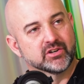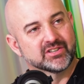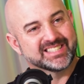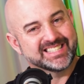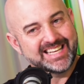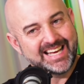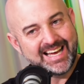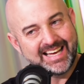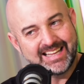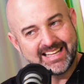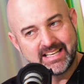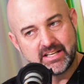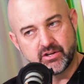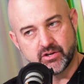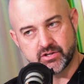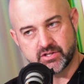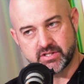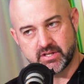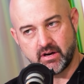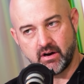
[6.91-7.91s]
you're telling
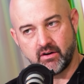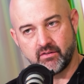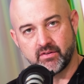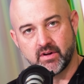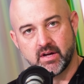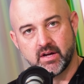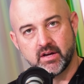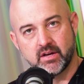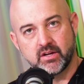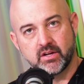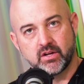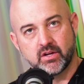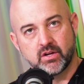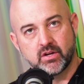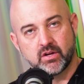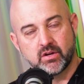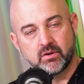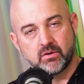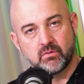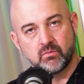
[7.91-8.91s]
yourself,
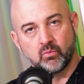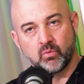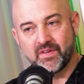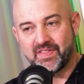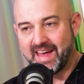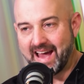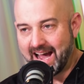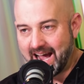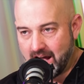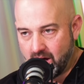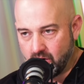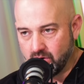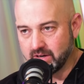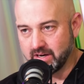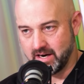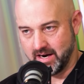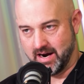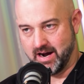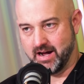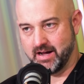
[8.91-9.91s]

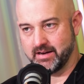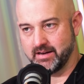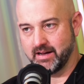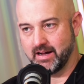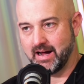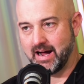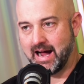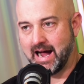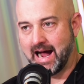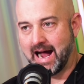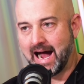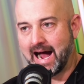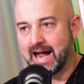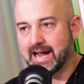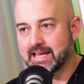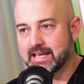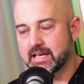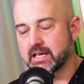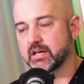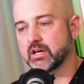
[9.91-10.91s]
without God,
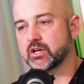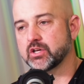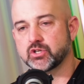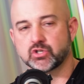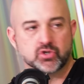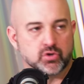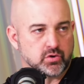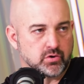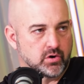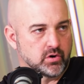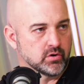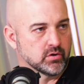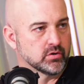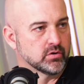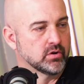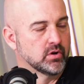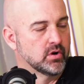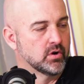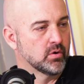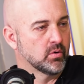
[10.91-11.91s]
I can
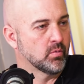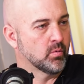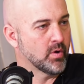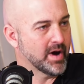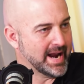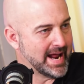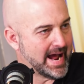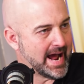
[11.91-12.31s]
control what